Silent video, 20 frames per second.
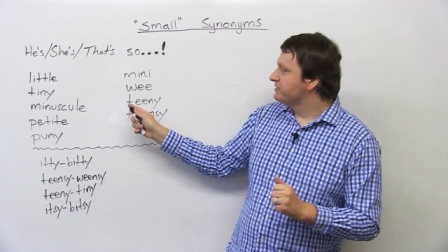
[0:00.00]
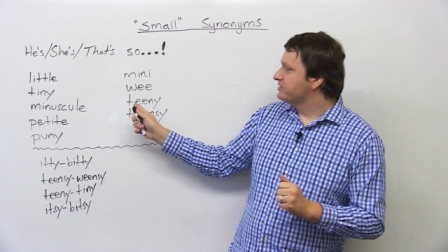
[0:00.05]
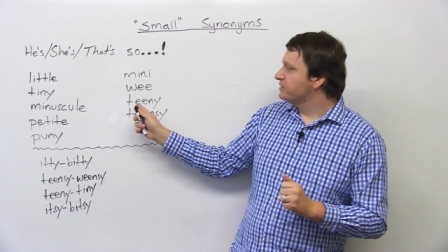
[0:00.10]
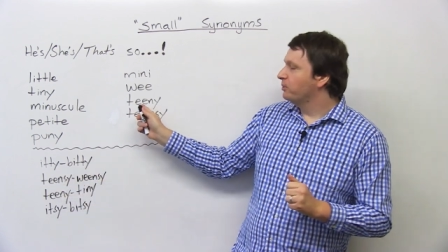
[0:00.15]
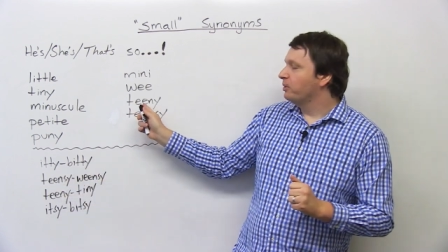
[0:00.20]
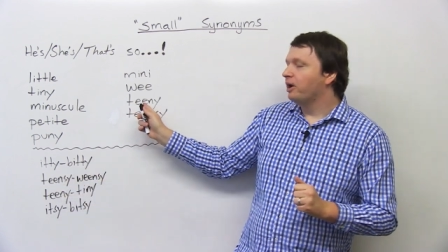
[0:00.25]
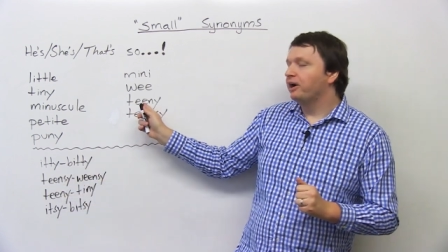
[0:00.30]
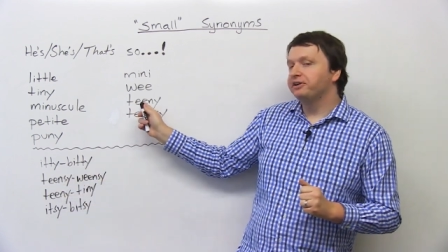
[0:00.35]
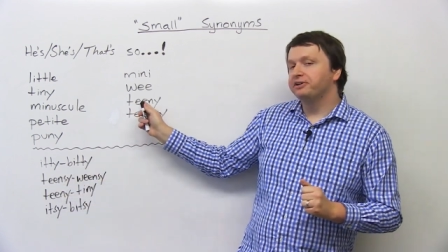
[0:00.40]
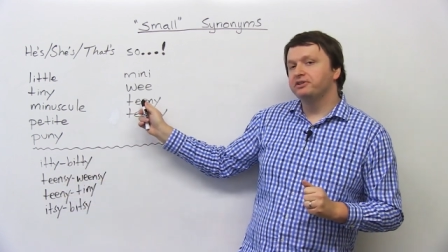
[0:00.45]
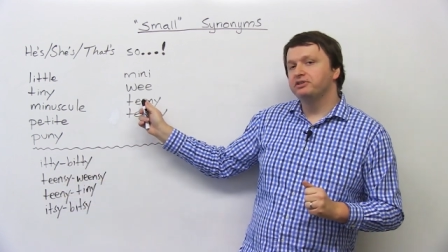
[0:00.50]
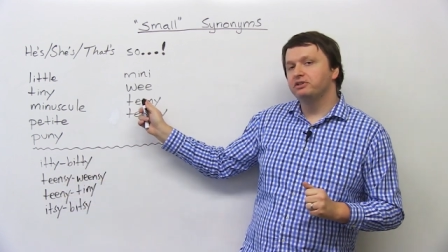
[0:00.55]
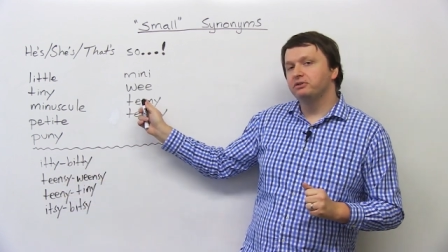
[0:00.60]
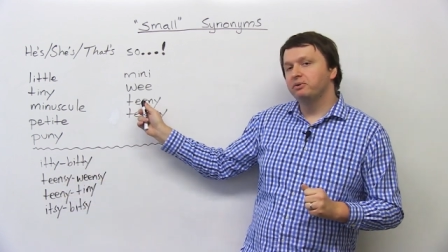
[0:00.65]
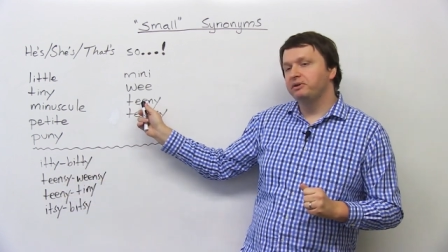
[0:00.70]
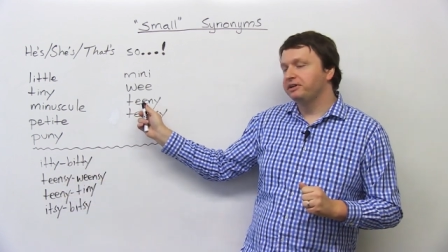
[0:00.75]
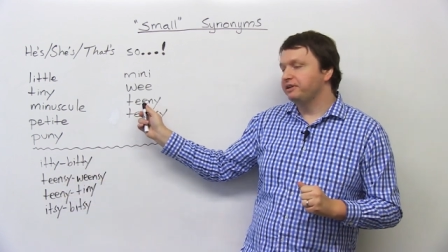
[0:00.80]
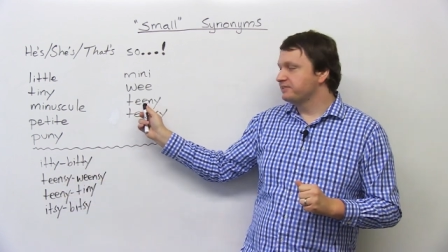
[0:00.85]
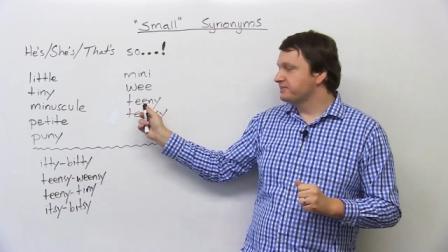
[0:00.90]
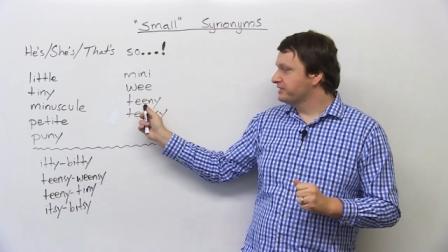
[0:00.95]
So all you're
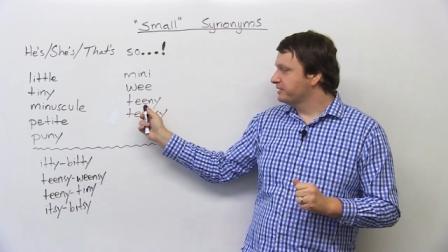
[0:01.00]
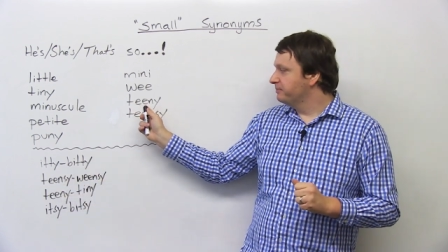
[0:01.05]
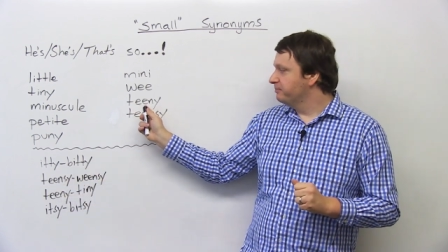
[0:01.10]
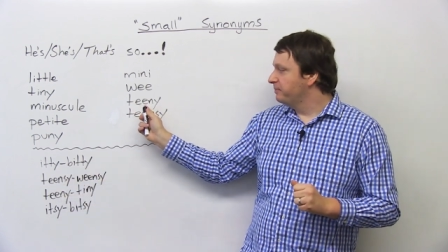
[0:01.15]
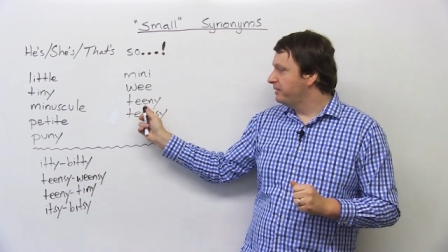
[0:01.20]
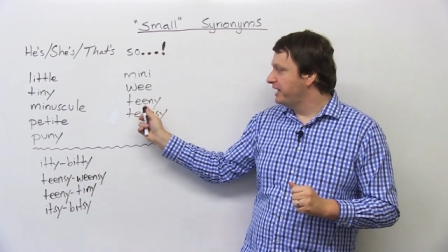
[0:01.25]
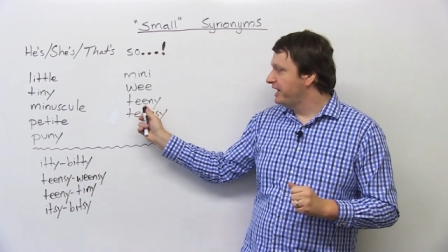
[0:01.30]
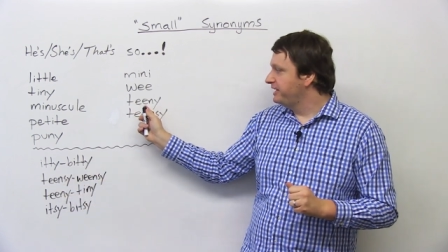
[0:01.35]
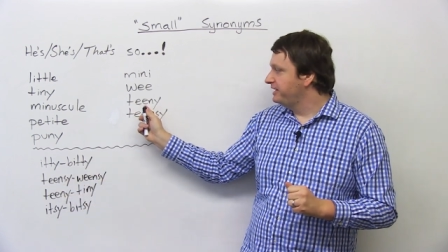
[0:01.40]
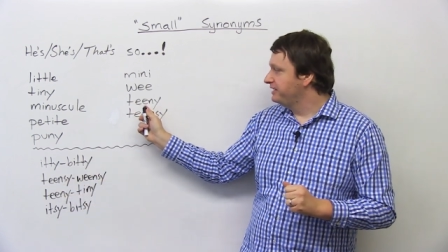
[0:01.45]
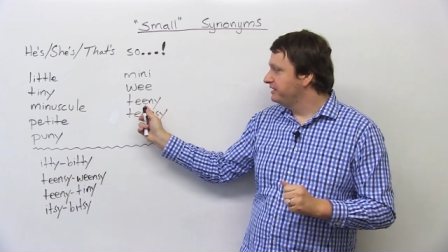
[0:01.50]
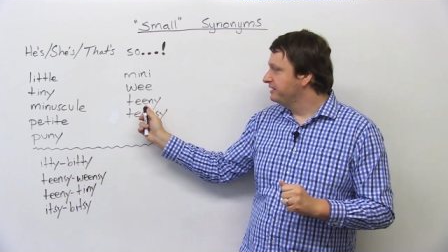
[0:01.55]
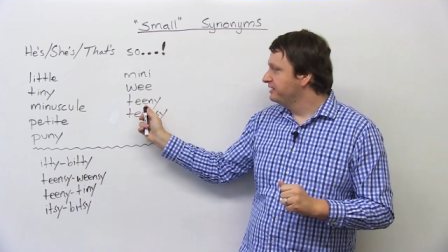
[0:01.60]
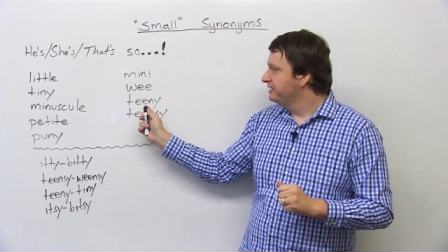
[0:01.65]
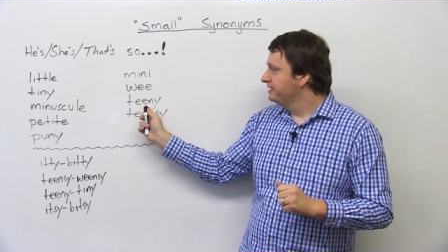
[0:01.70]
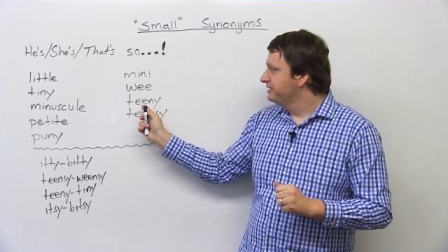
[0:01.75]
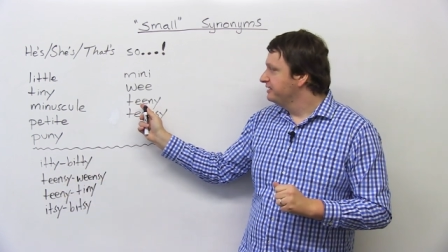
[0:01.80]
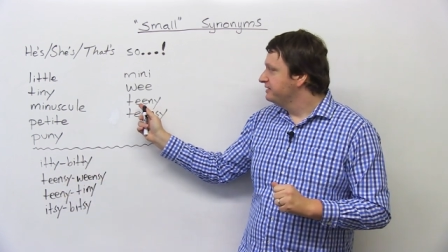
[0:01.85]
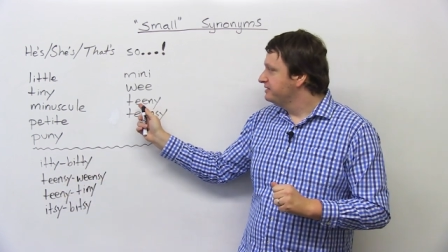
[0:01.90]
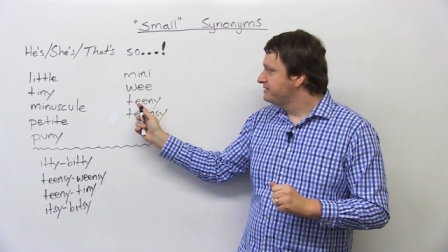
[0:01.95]
doing is combining
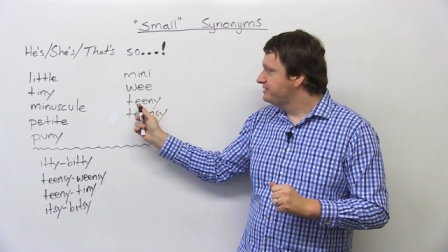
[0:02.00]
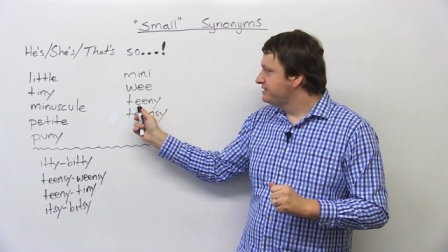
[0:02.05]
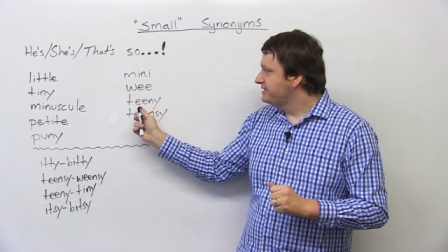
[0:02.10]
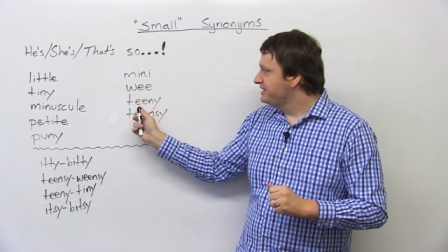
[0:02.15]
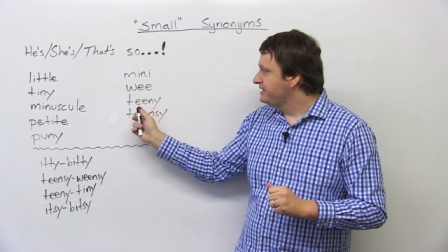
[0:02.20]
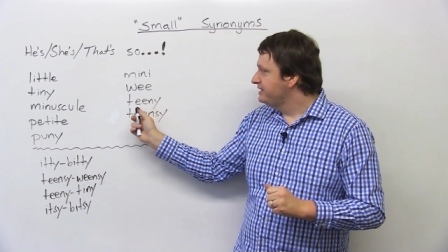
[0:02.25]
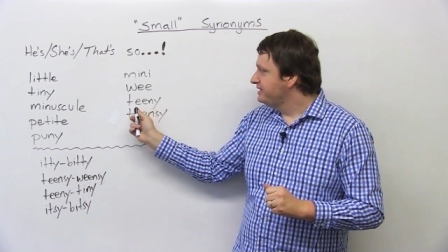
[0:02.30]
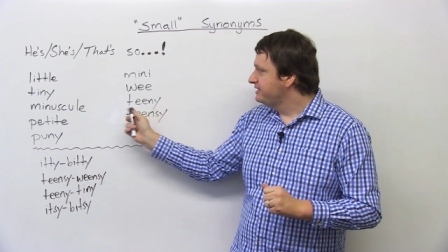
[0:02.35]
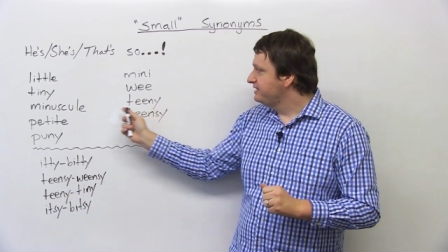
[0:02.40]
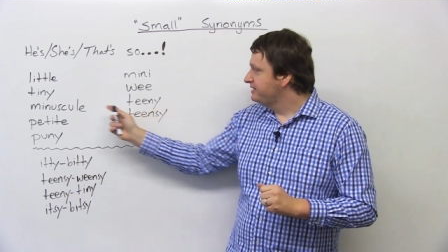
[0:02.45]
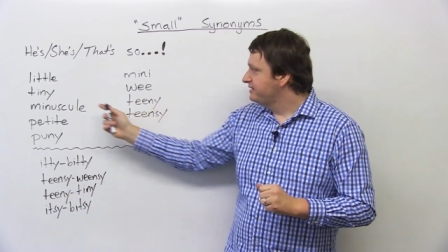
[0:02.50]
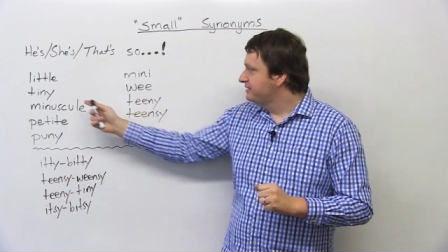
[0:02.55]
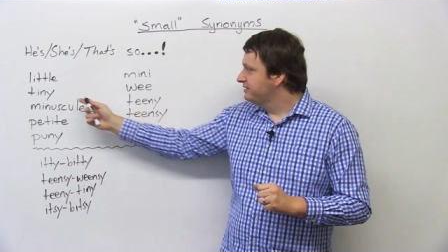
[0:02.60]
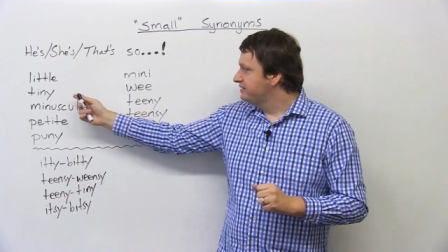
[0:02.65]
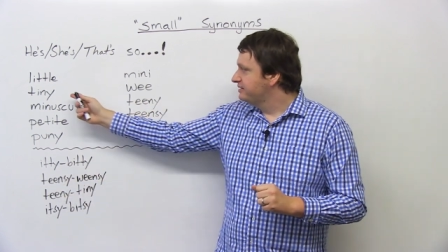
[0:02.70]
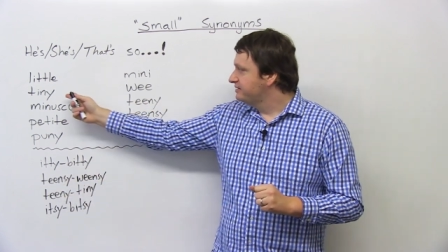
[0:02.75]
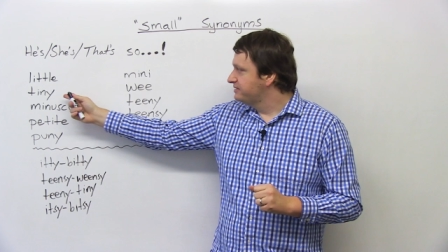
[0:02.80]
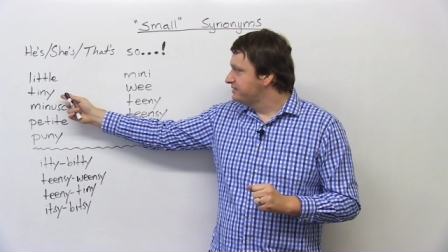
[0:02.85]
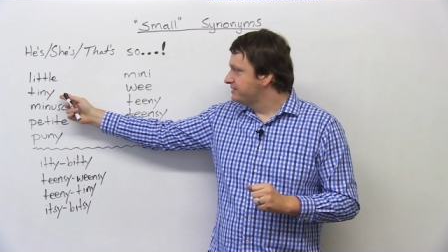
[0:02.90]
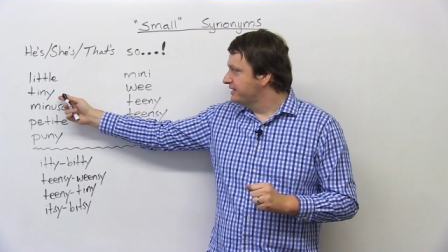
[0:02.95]

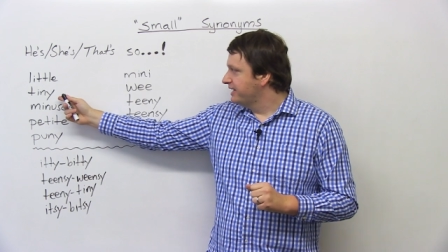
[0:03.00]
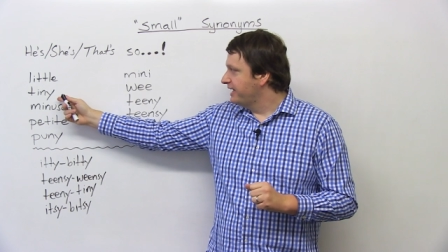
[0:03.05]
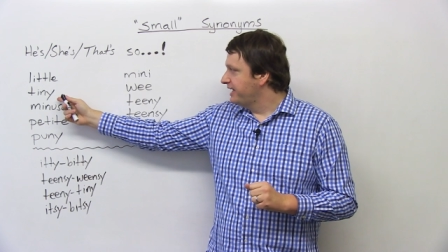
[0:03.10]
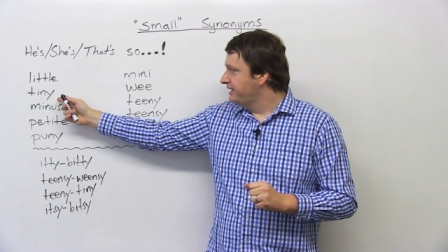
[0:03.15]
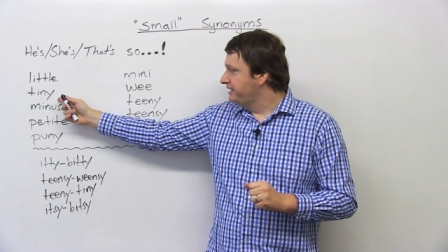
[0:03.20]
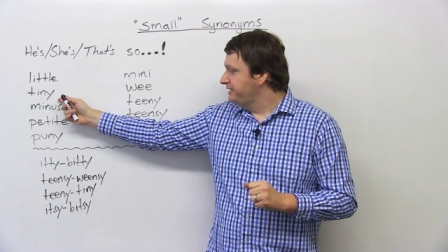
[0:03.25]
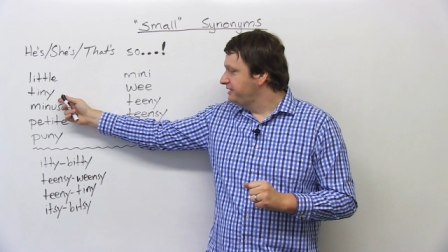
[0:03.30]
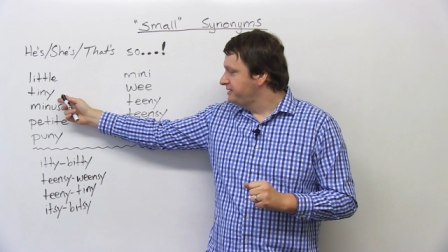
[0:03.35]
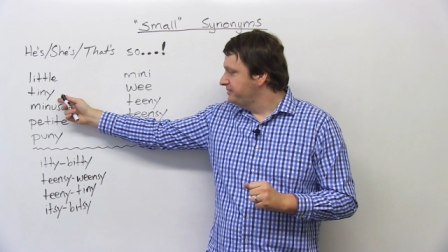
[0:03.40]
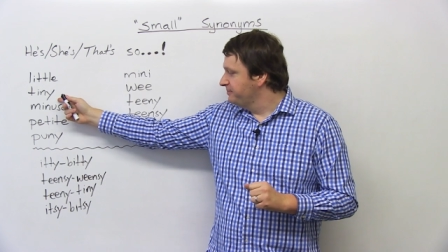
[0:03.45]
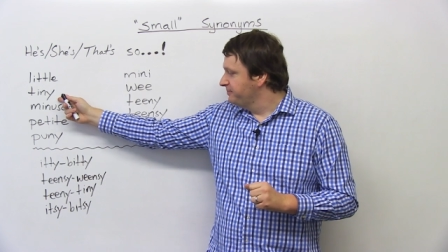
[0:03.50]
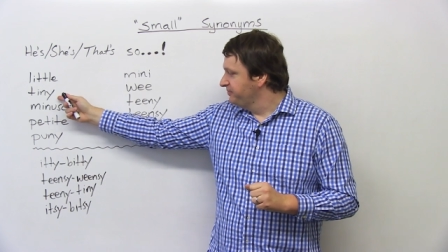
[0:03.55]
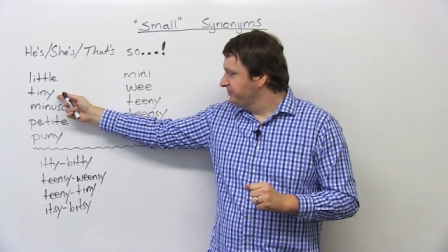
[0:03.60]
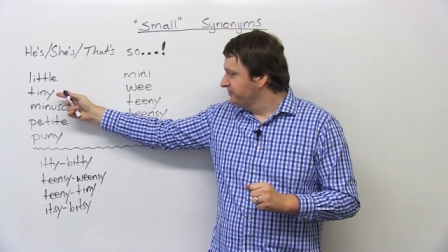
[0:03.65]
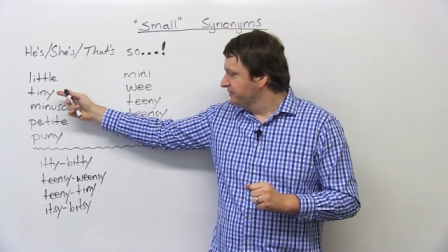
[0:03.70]
teeny-tiny.